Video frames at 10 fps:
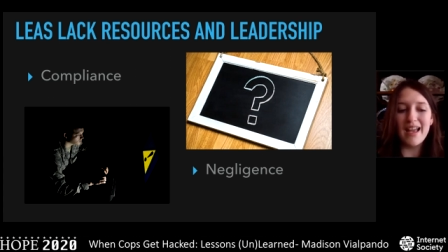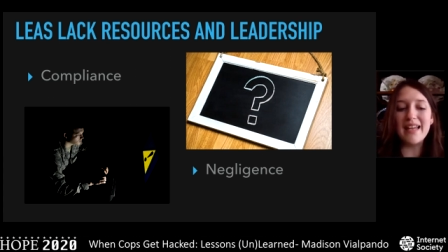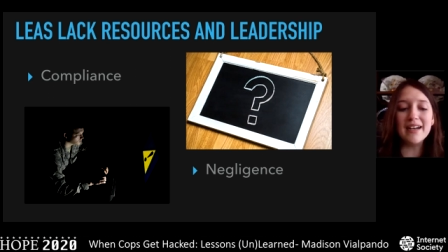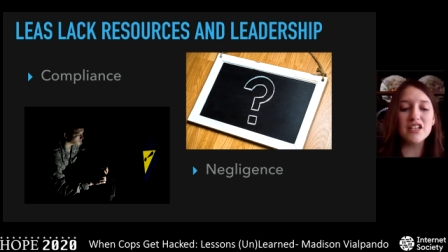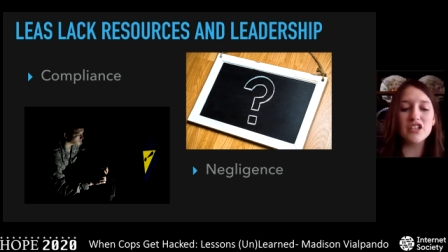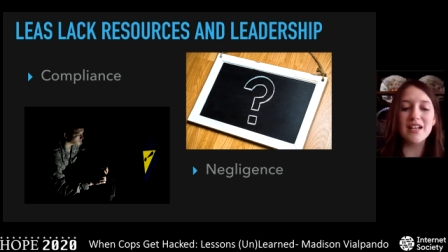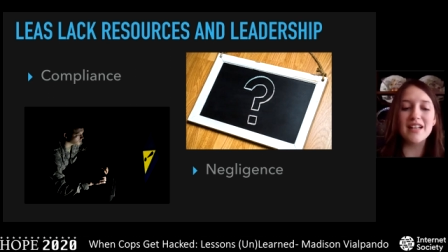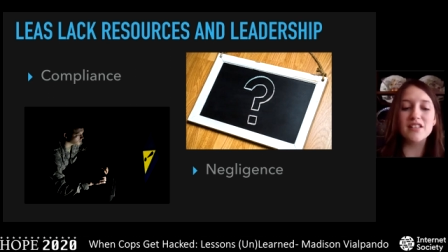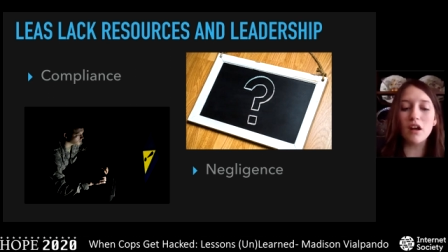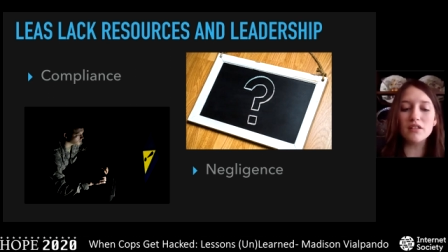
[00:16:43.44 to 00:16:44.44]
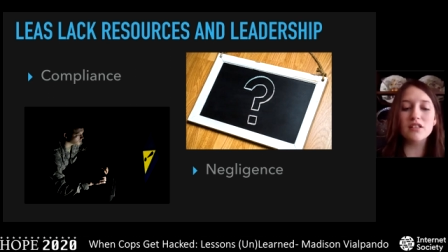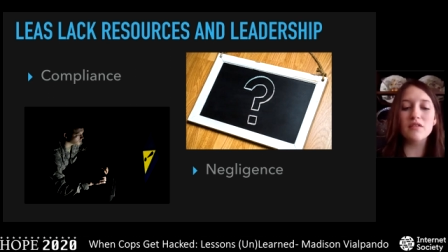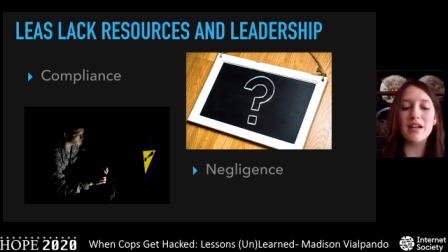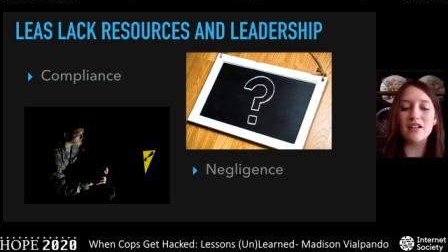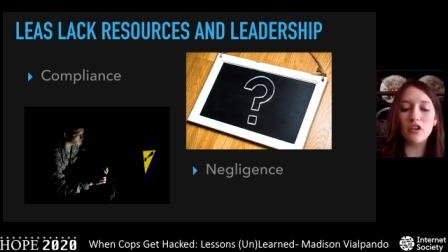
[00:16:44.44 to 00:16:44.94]
In addition, it's also
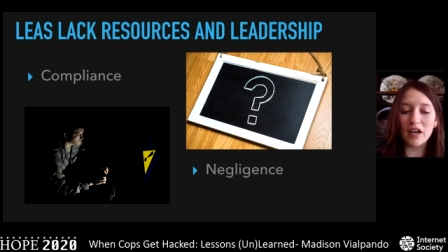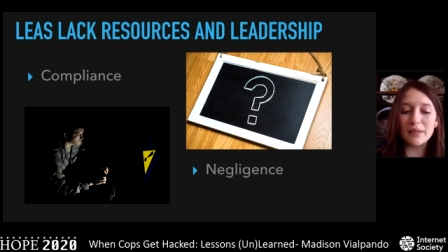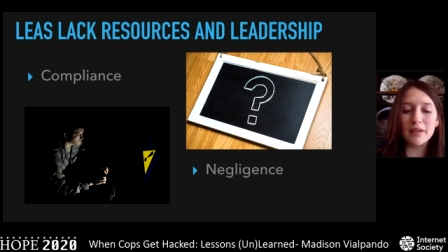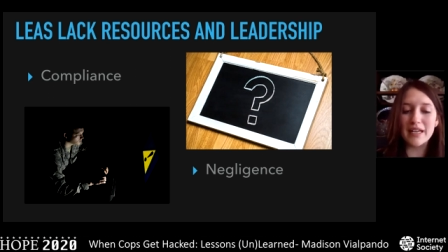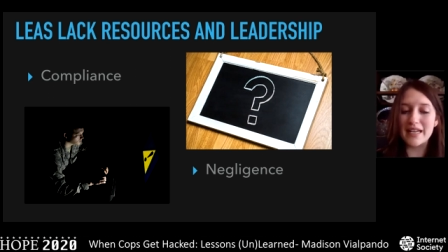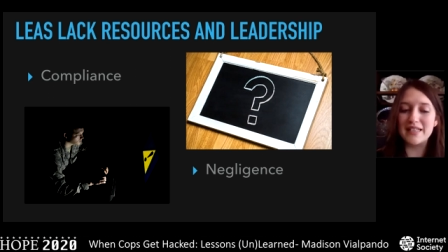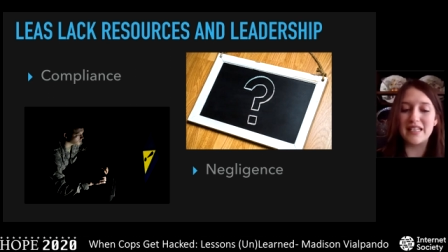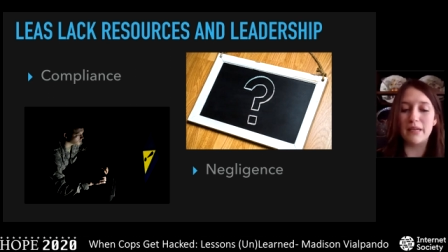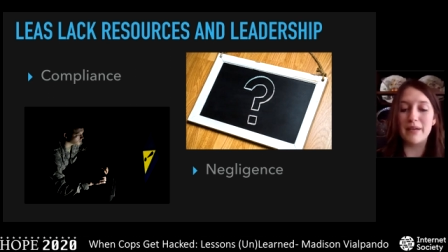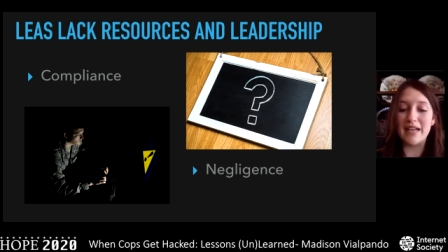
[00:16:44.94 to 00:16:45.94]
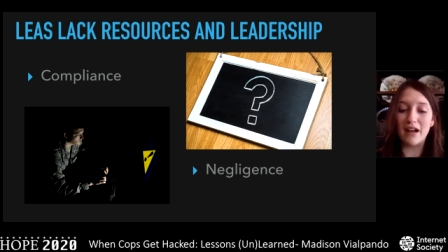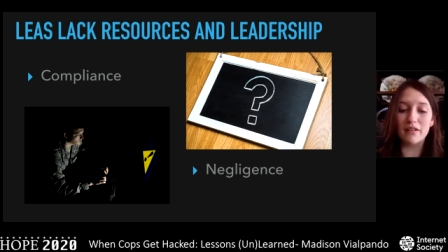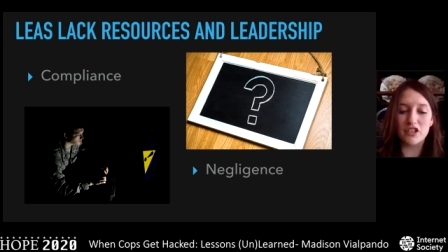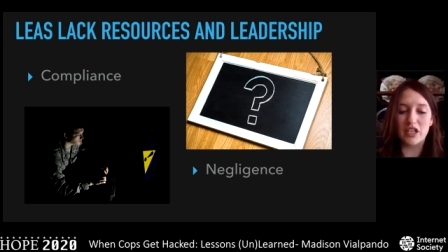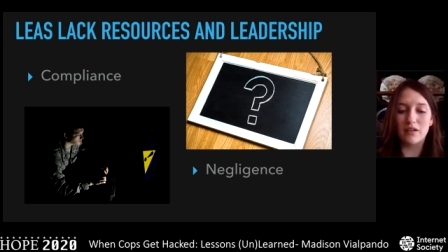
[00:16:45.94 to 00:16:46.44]
incredibly easy to be
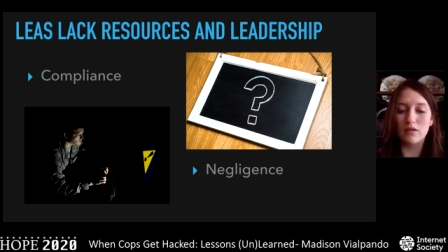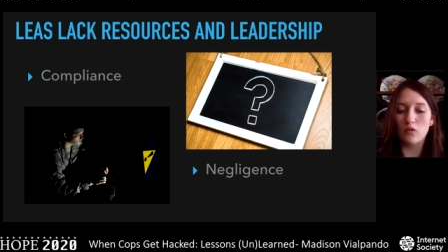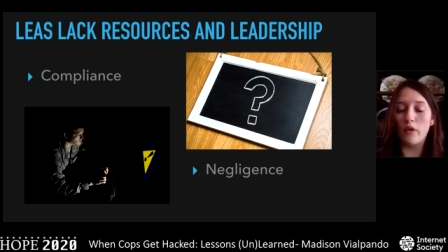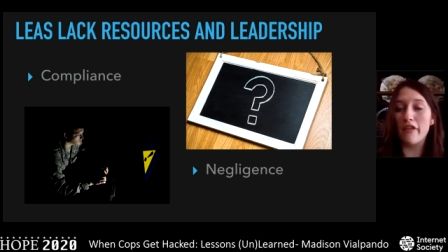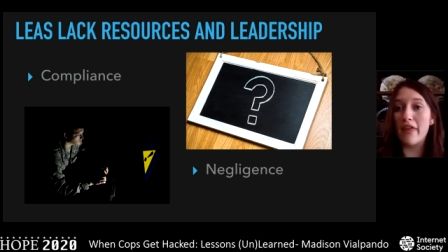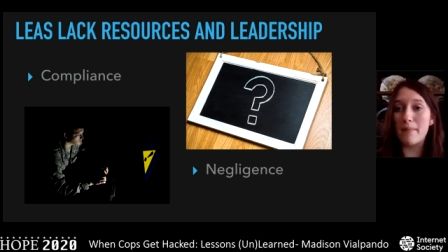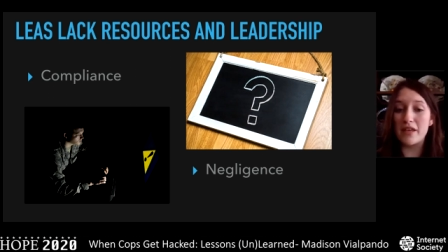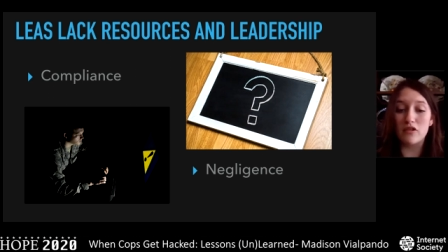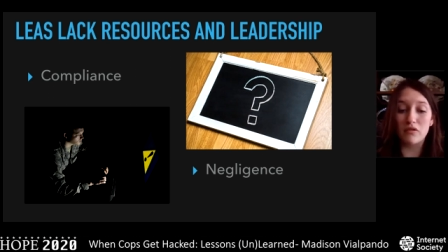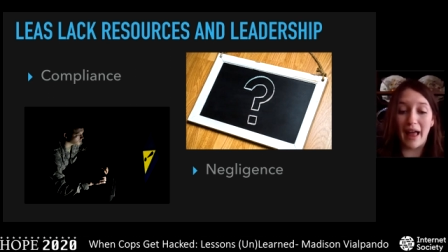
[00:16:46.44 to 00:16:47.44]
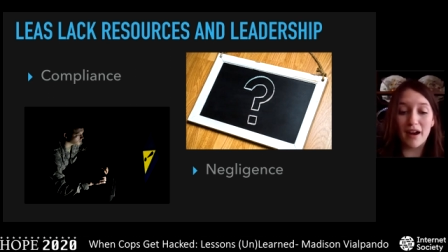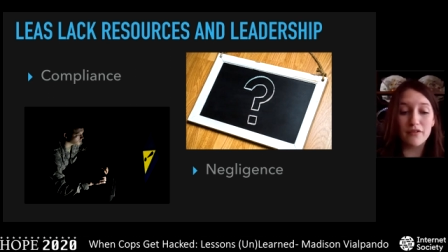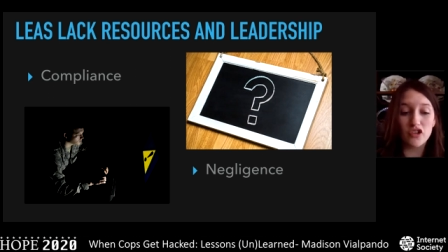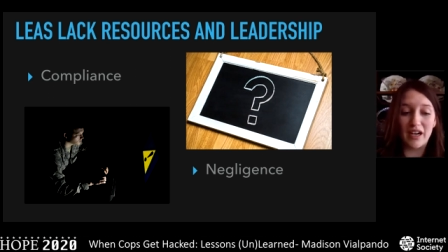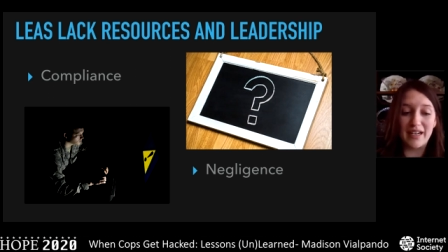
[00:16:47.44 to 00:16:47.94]
negligent, whether that be through lack of
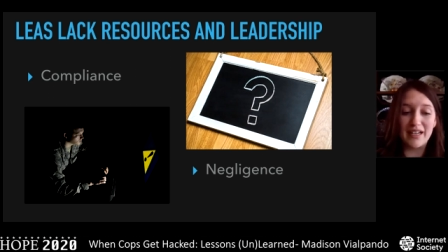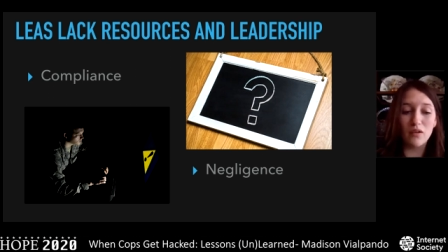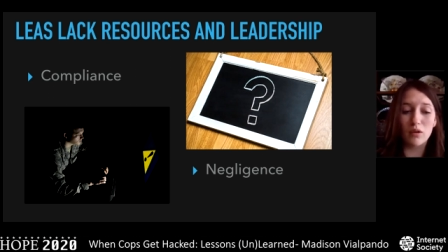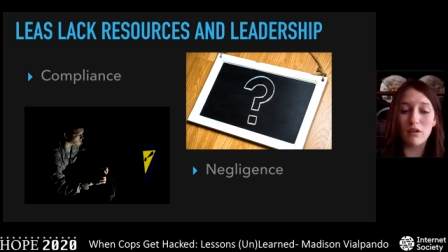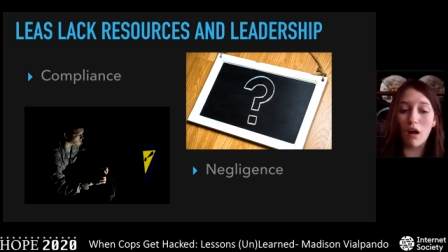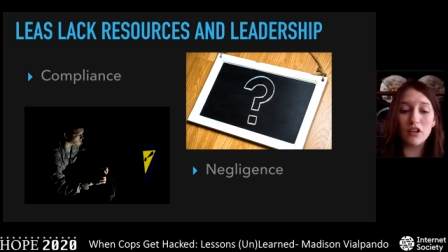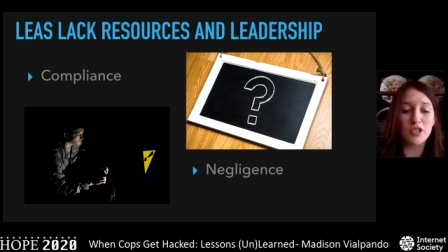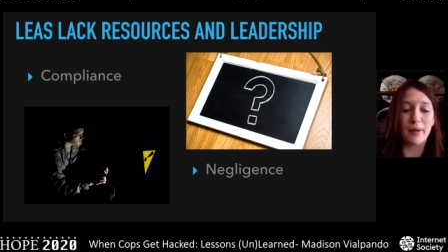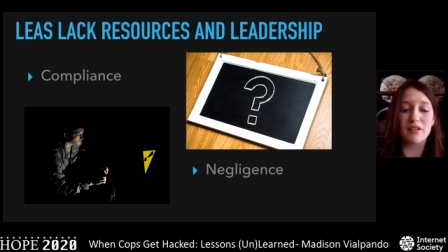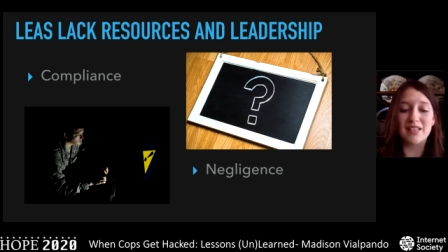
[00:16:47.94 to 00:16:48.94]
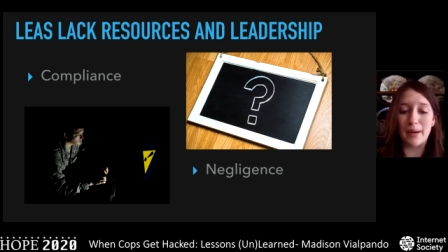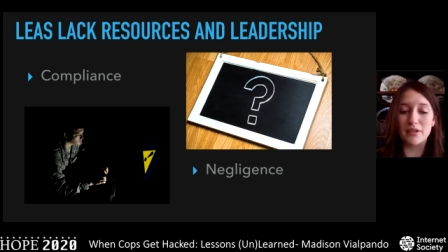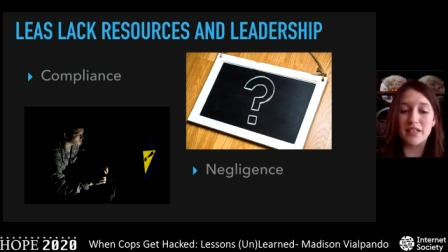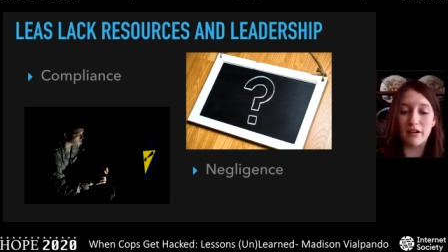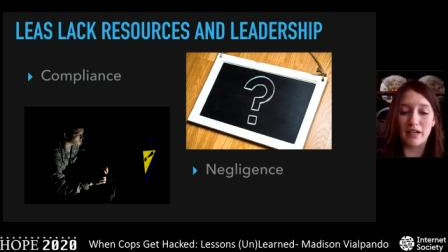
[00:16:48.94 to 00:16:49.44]
training or knowledge about
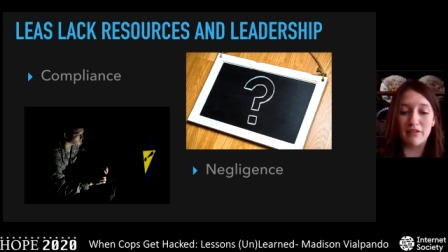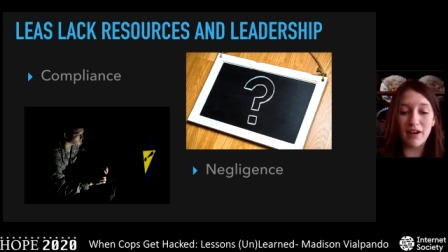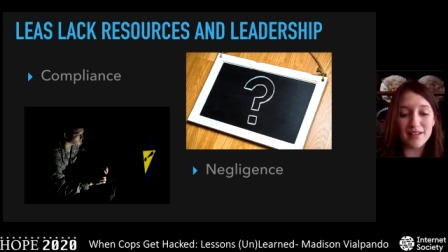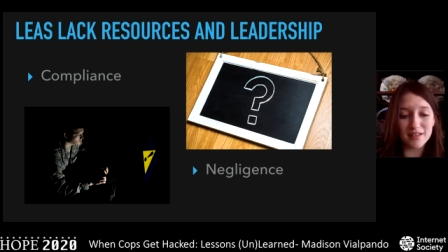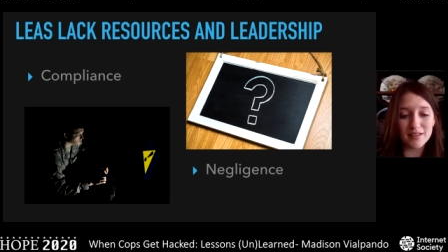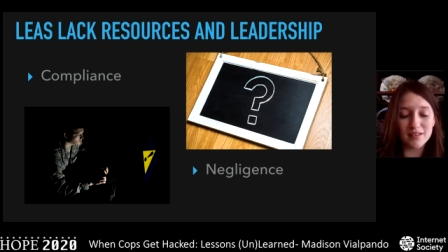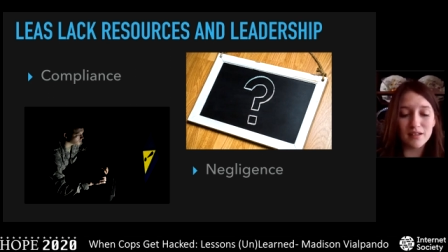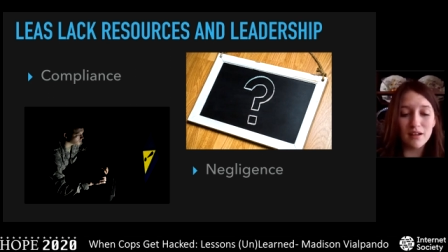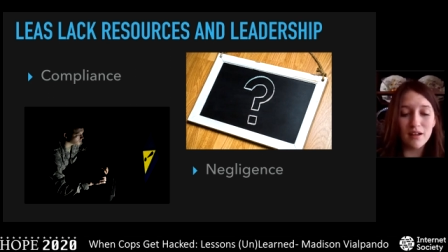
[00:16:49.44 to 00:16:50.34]
cybersecurity risks.